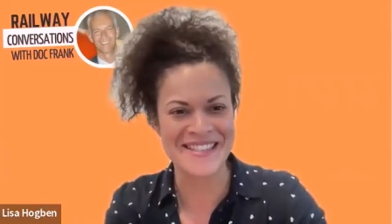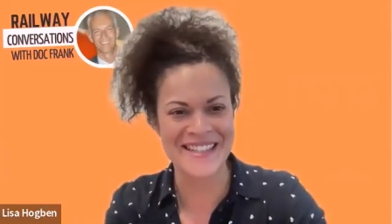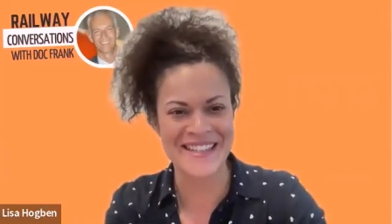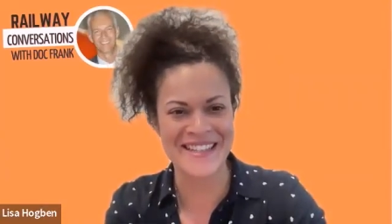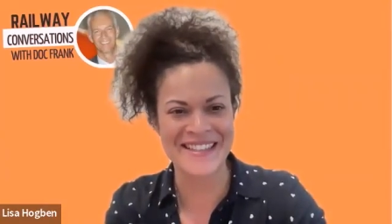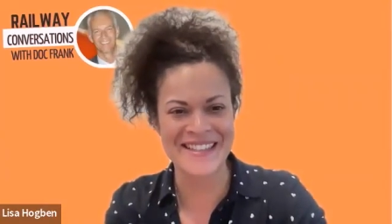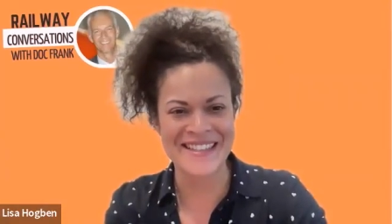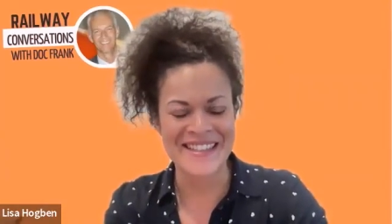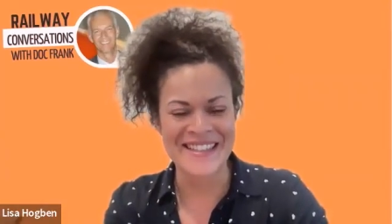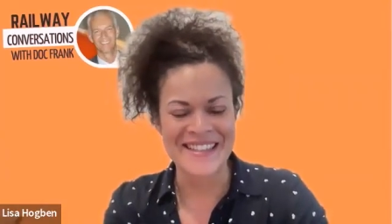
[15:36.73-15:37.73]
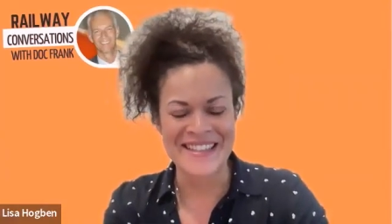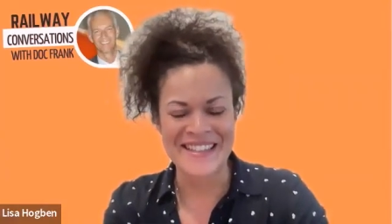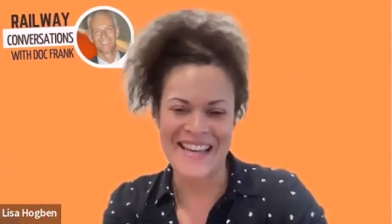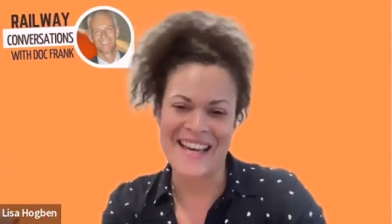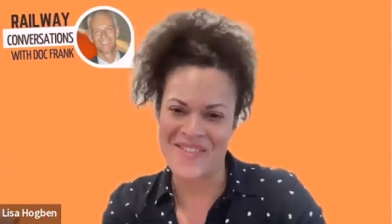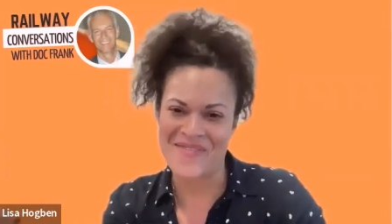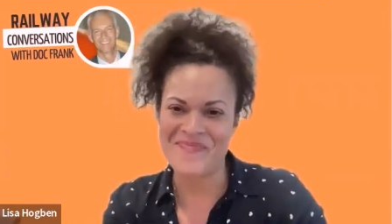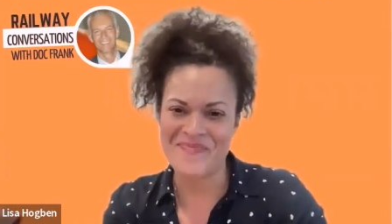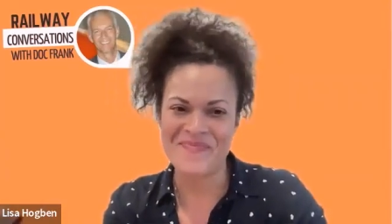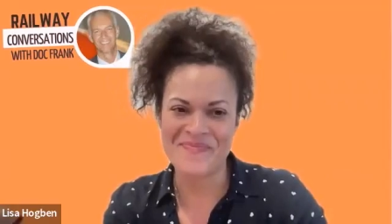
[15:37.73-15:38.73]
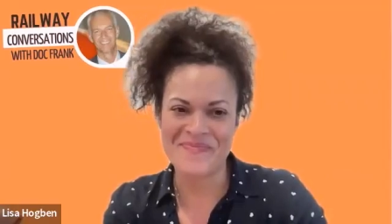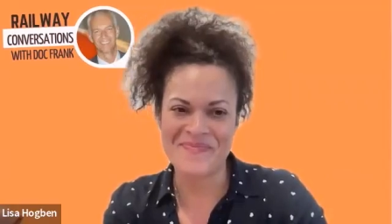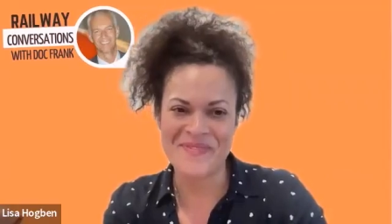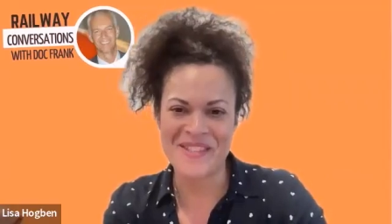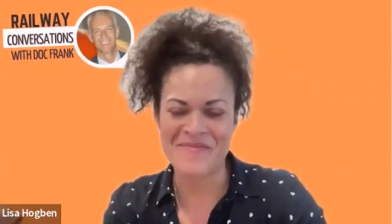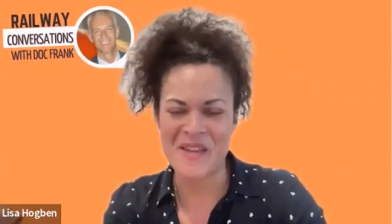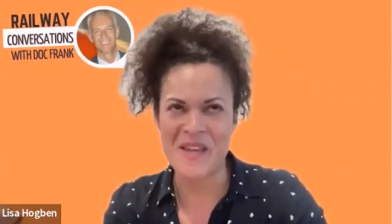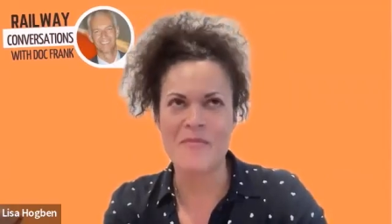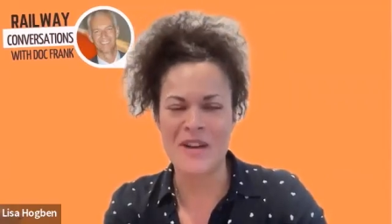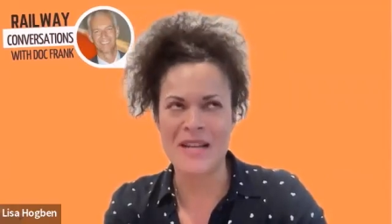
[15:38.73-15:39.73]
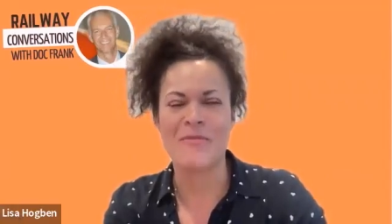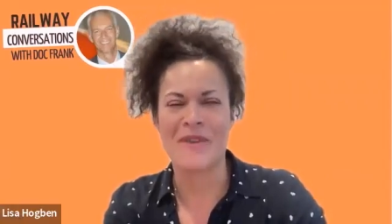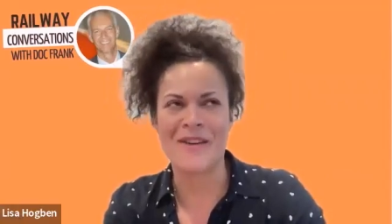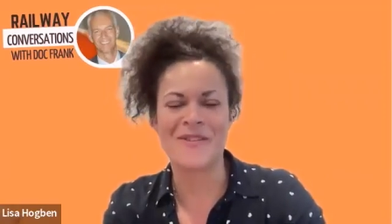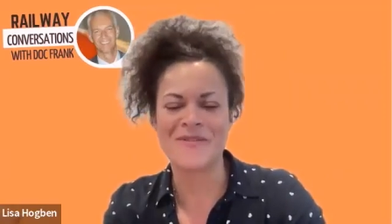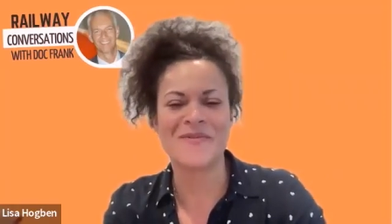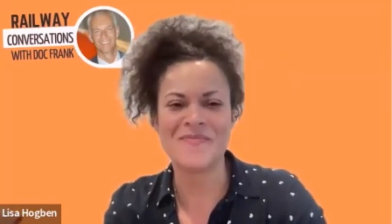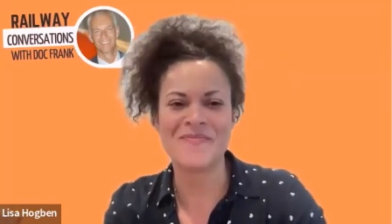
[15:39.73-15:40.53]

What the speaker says: So yeah, something I'm really proud of.